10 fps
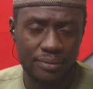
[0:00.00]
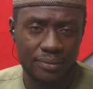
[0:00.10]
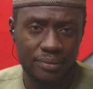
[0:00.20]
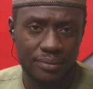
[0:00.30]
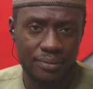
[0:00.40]

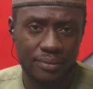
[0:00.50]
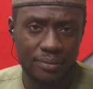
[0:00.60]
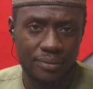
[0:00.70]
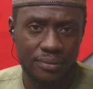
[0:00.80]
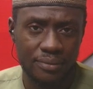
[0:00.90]

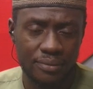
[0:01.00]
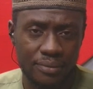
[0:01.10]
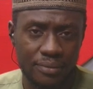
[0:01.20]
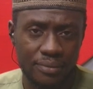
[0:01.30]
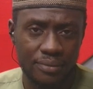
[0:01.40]

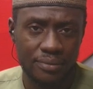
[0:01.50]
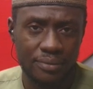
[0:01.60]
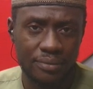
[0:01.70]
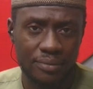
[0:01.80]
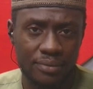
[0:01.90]

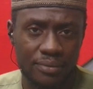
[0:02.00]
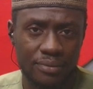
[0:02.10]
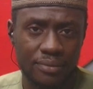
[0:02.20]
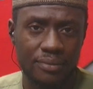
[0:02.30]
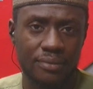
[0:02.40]

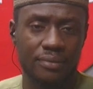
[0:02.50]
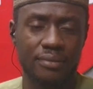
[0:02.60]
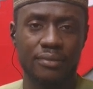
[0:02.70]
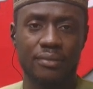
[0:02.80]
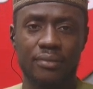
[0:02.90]

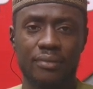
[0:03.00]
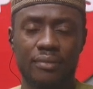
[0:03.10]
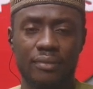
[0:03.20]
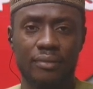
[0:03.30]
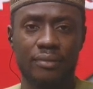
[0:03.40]

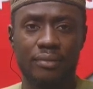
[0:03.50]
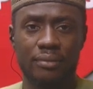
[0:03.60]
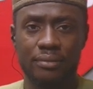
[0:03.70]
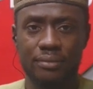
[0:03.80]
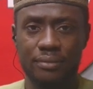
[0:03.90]

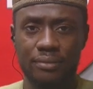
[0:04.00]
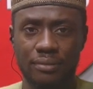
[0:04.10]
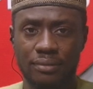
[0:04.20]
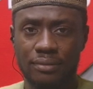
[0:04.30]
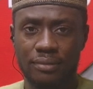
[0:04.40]

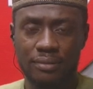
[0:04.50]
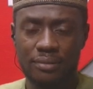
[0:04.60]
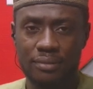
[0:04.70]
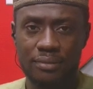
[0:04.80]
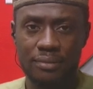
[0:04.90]
[no speech]